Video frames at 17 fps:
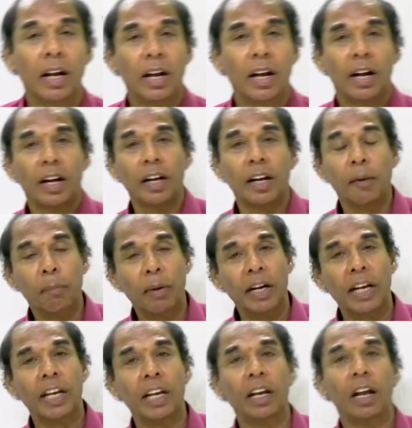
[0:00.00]

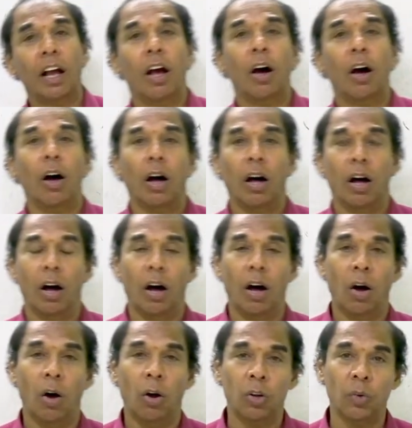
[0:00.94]
Depending
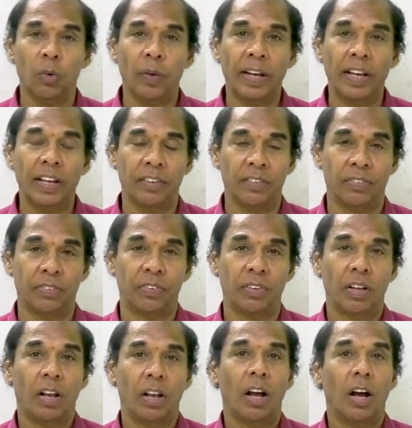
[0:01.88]
always
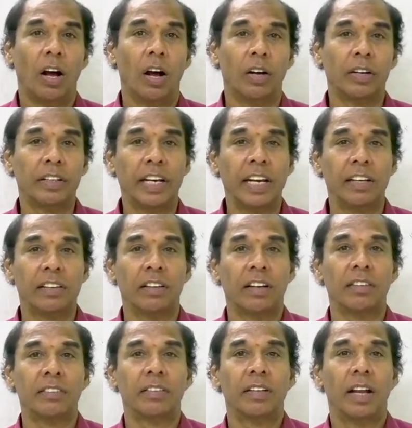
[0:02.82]
on
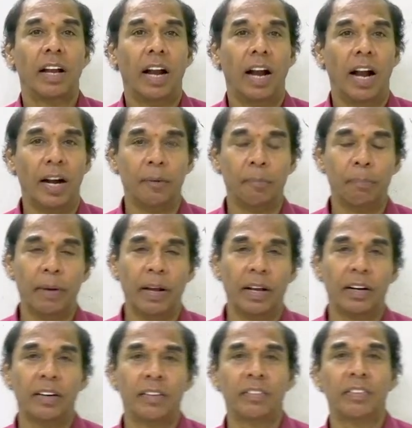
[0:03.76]
teachers and
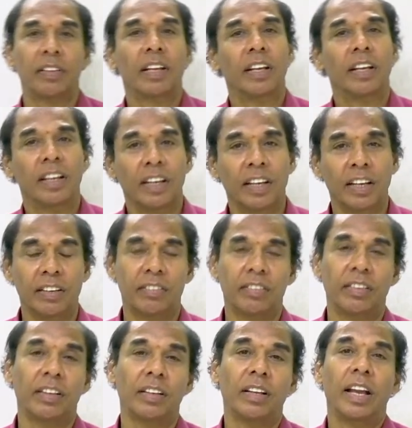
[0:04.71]
parents
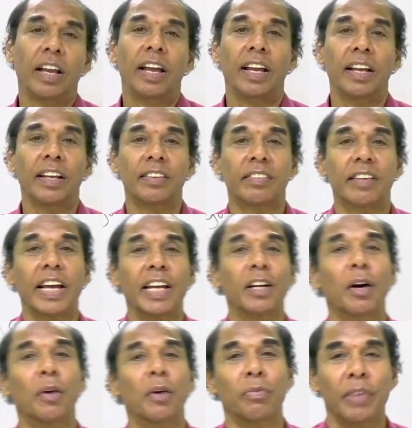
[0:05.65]
is a sign
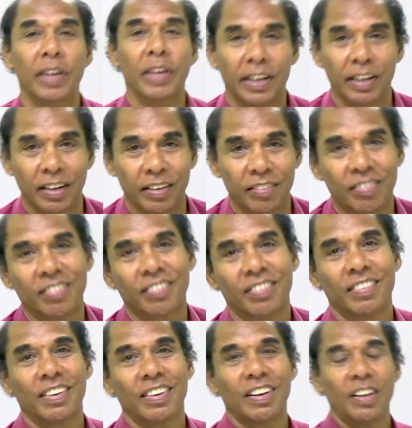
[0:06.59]
of weakness.
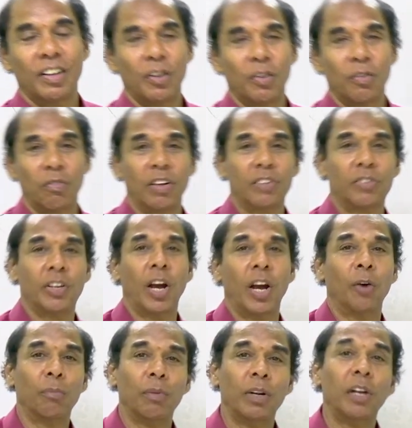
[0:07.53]
First you
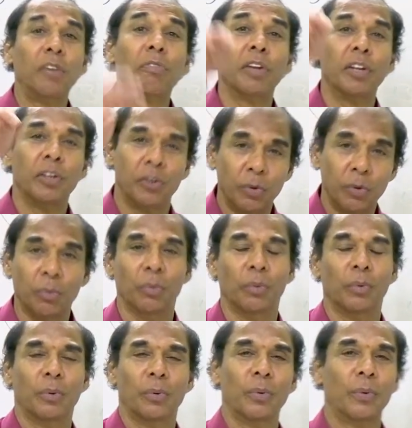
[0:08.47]
have belief in you.
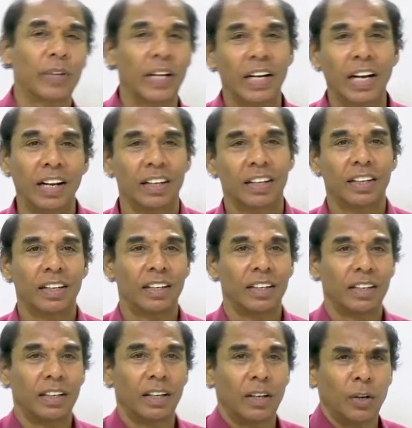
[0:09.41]
Okay, na?
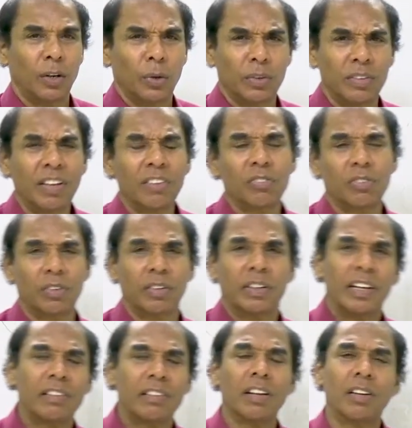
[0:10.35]
Just
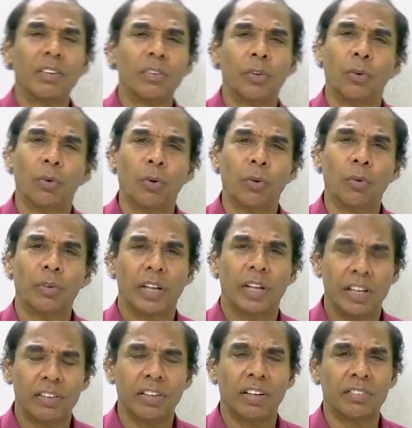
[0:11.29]
teachers,
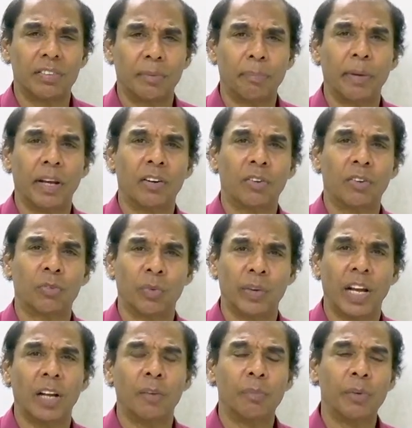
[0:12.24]
teachers and parents will
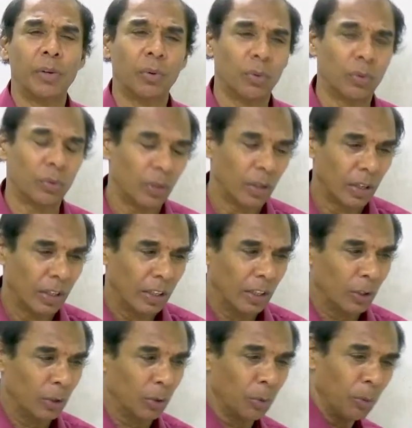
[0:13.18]
help you
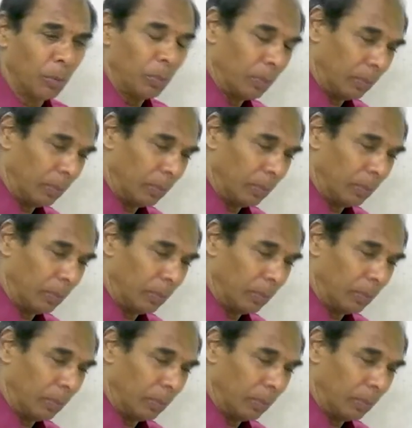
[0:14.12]
to